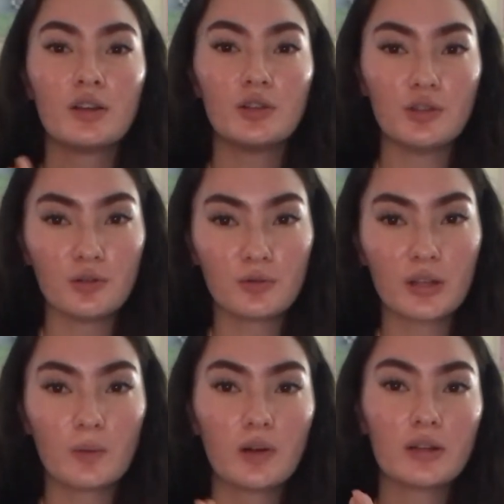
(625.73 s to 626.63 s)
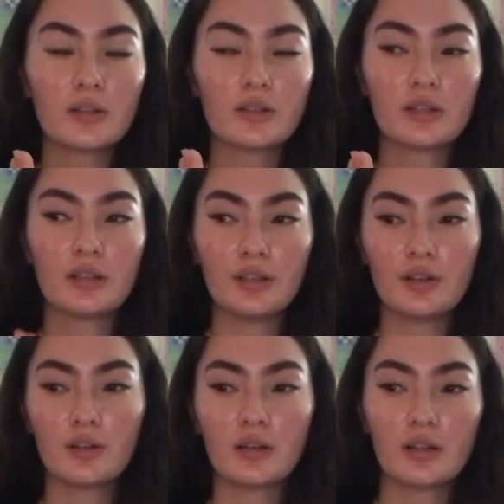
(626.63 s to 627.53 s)
you. They want to
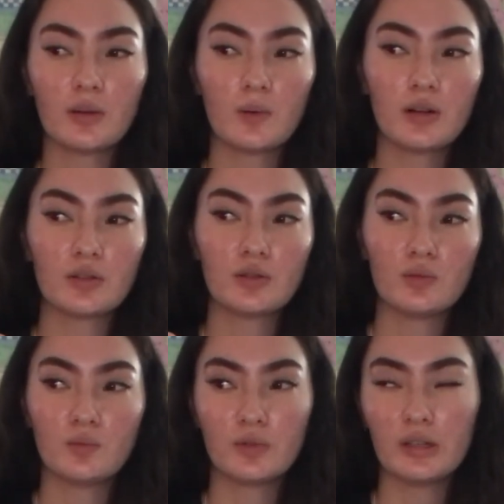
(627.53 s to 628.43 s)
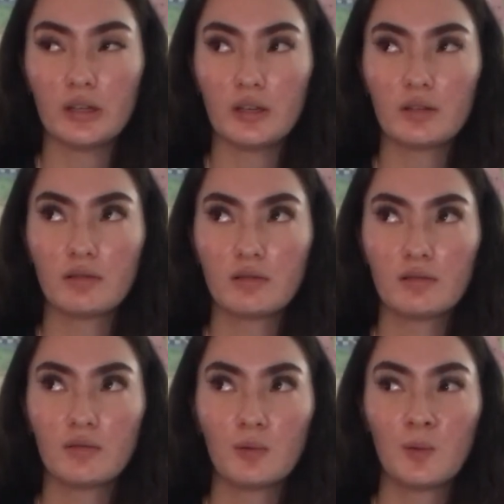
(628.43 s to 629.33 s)
hear and they want to read
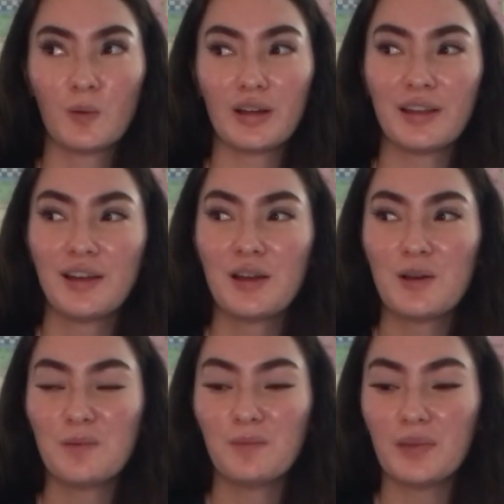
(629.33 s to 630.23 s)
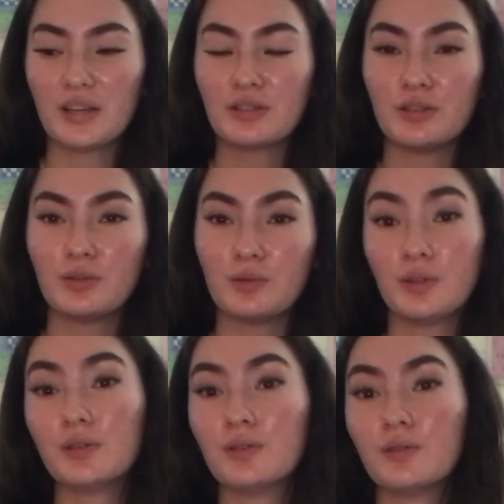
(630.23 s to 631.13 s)
what makes you
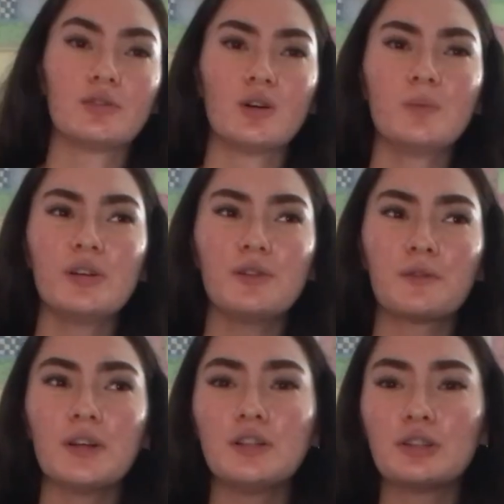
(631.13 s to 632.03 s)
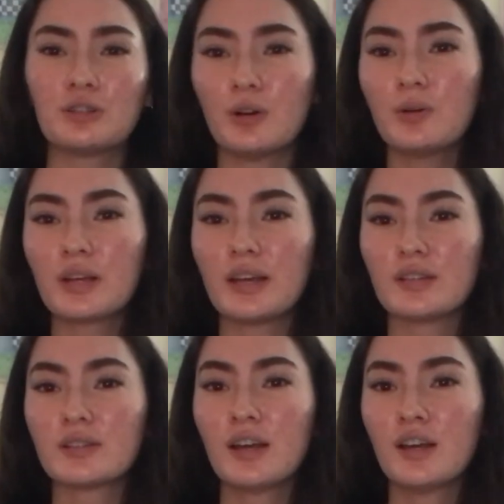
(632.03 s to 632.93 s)
you. Don't be afraid to
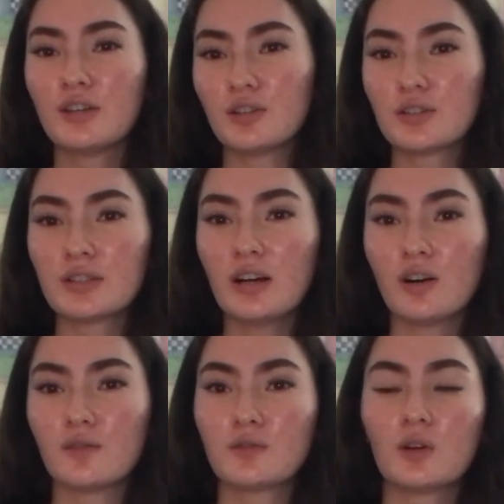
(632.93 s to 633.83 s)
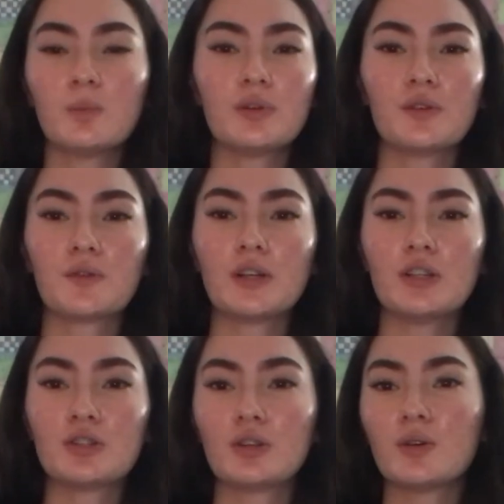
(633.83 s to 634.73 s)
showcase yourself. Don't be afraid to
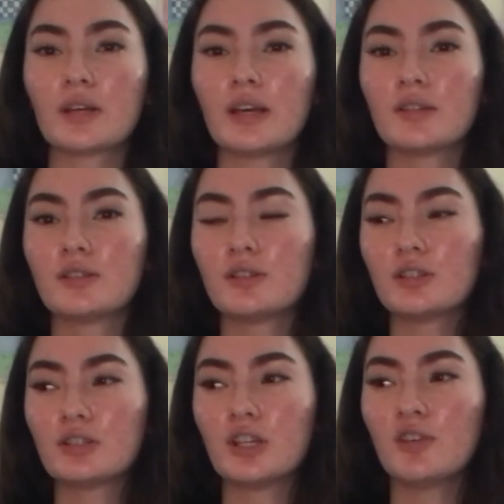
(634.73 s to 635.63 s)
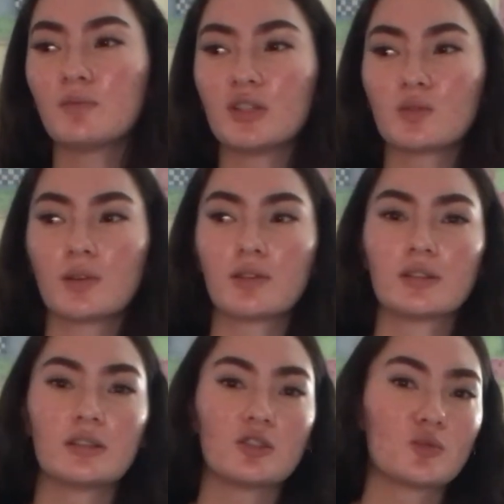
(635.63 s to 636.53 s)
showcase your achievements, whether it's
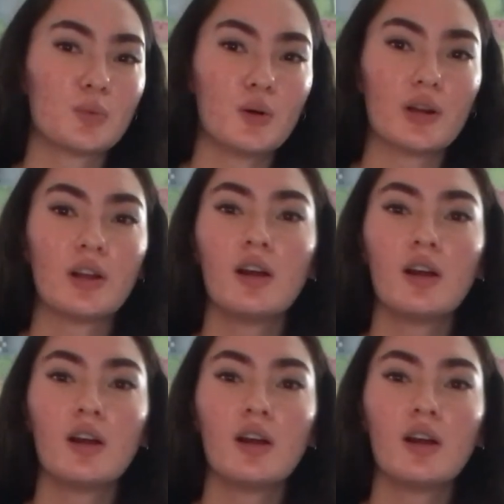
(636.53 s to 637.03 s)
in a sport,